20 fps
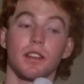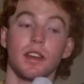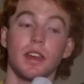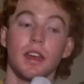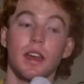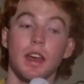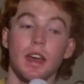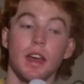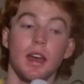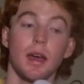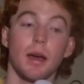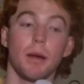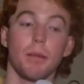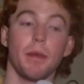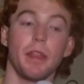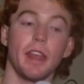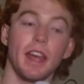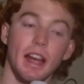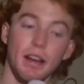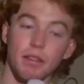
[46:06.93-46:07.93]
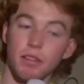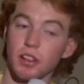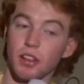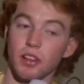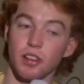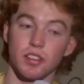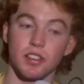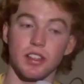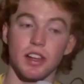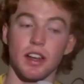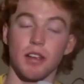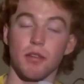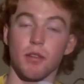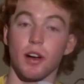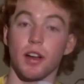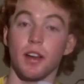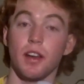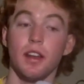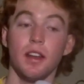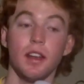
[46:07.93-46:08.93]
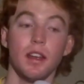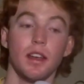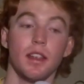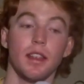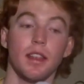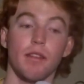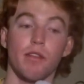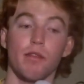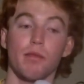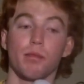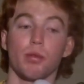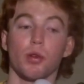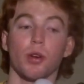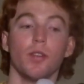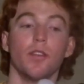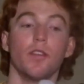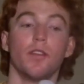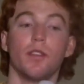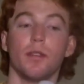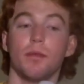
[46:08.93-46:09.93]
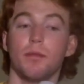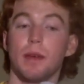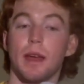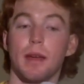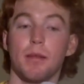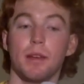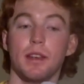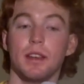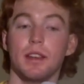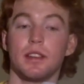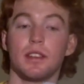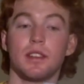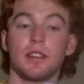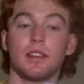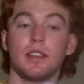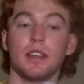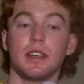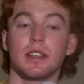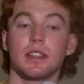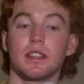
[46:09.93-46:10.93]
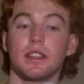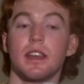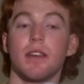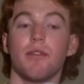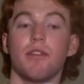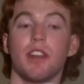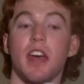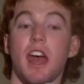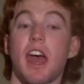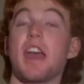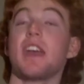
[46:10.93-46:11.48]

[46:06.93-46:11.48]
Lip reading: But they haven't lost anyone. They've improved maybe 6, 7, 8